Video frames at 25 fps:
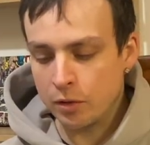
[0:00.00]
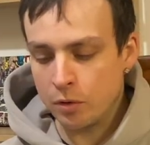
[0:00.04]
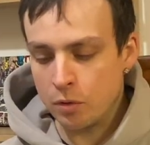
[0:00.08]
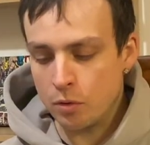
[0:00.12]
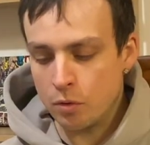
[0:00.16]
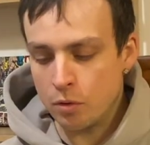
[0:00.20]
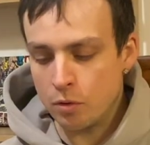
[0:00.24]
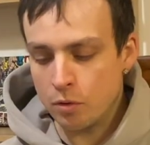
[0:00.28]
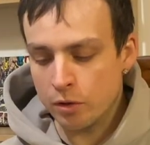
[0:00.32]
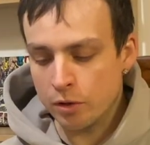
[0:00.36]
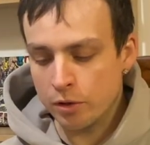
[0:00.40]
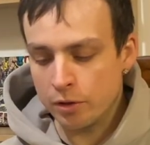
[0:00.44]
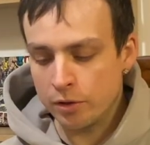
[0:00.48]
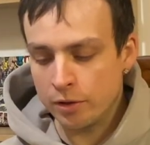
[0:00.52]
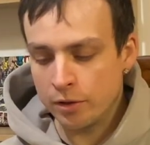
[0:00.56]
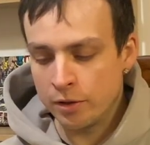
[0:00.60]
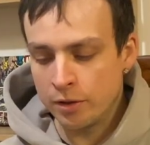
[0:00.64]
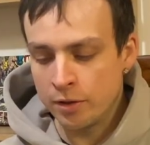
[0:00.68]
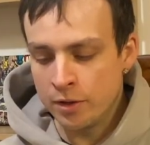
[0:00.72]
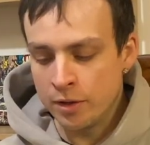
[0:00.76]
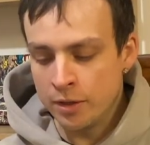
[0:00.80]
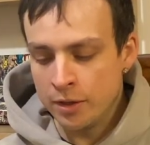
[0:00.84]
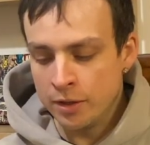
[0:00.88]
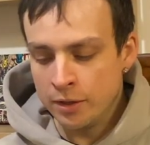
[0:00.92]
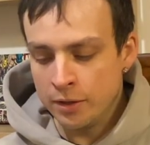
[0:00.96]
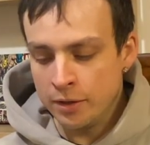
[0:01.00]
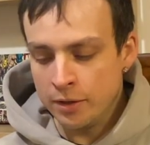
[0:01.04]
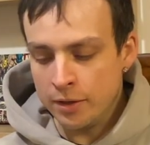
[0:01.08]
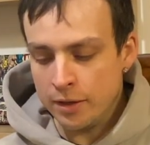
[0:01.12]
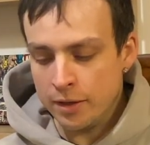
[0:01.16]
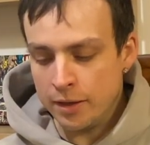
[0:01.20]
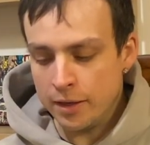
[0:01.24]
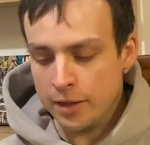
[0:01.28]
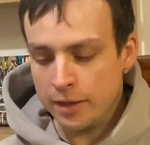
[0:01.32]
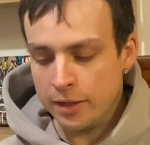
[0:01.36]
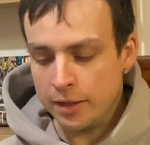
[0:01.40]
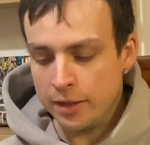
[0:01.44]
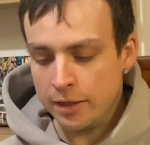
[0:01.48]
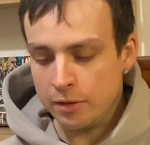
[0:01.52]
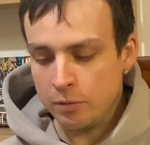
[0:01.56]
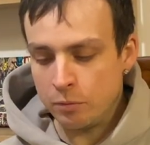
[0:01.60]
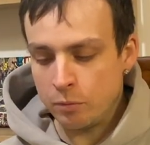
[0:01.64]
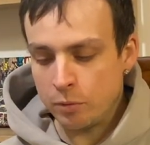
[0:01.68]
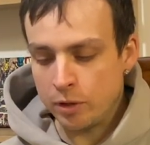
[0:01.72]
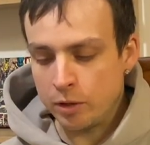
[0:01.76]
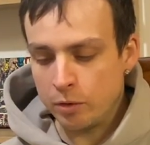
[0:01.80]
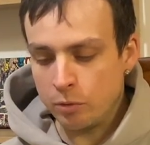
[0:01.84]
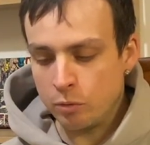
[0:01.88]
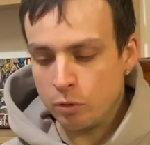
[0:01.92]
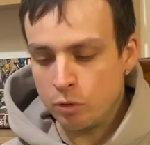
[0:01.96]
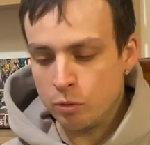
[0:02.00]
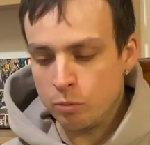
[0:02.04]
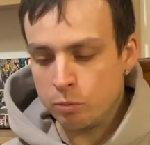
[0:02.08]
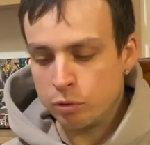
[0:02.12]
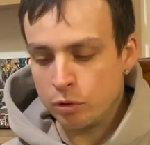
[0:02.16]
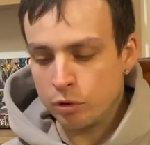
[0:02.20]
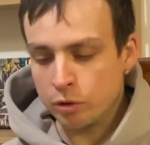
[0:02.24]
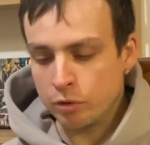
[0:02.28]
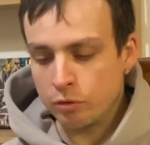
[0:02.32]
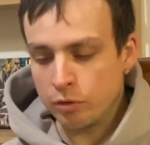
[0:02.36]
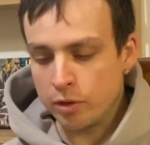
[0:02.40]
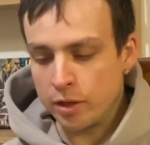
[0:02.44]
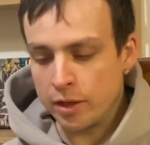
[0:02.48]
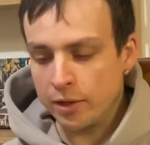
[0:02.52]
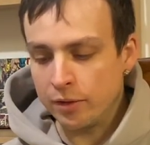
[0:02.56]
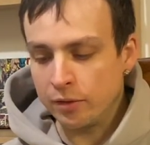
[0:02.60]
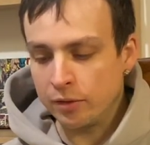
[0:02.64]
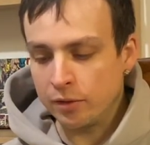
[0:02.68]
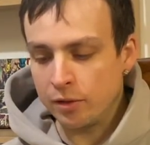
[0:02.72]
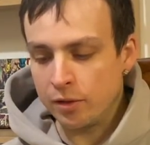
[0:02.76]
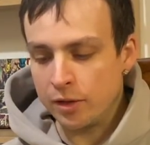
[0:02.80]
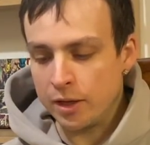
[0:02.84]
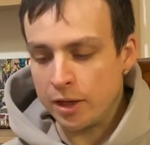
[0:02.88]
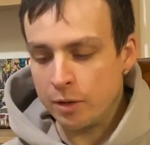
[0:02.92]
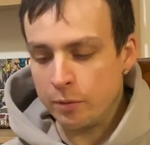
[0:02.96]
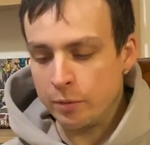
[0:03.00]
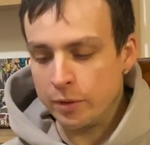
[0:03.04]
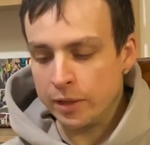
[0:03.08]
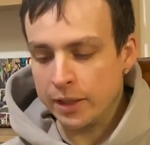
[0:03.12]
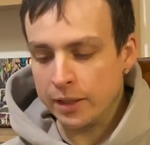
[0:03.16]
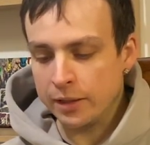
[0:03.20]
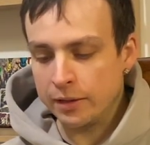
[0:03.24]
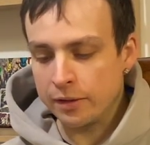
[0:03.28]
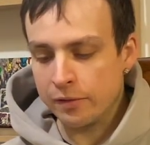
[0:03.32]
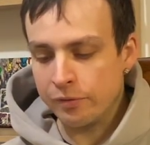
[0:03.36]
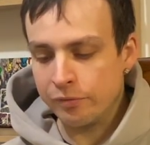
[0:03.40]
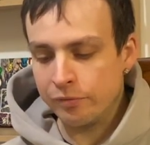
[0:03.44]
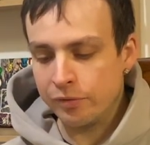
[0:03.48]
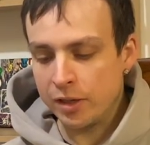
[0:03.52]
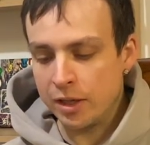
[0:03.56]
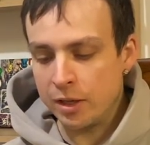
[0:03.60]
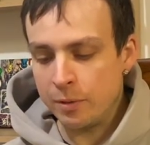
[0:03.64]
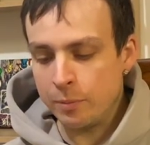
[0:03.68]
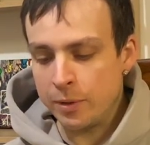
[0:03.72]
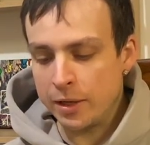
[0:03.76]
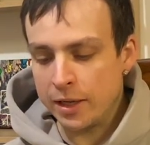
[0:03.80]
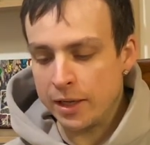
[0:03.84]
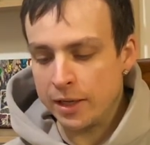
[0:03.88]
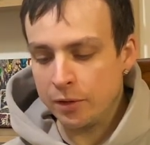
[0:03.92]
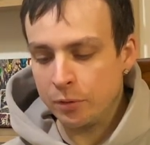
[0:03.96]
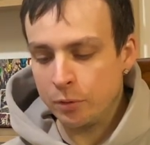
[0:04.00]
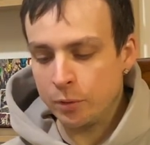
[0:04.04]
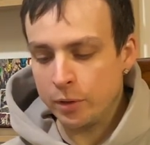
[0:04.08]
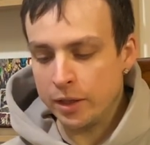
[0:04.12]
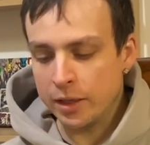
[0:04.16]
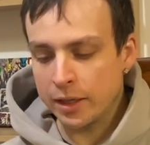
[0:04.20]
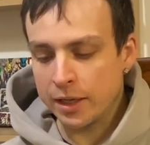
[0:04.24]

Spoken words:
caught it. And then we will progress. So now we get the Feebas, we get a